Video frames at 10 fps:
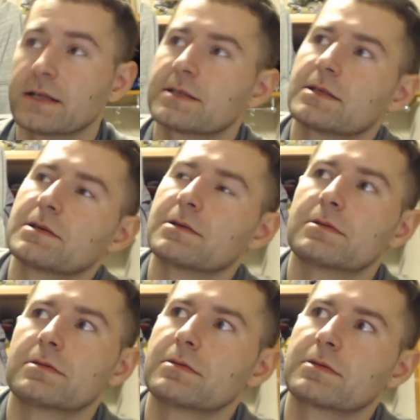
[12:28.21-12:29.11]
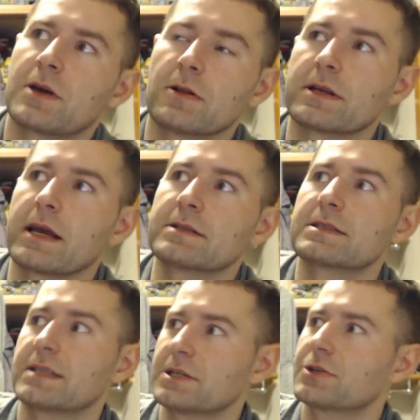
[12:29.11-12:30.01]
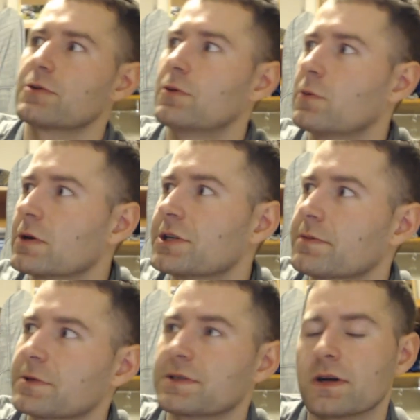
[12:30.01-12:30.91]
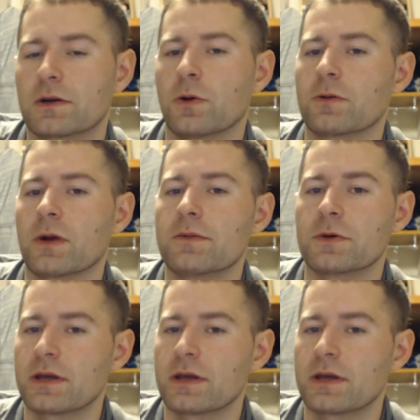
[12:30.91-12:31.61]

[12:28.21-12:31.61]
I guess, call it ancestral worship is not quite right,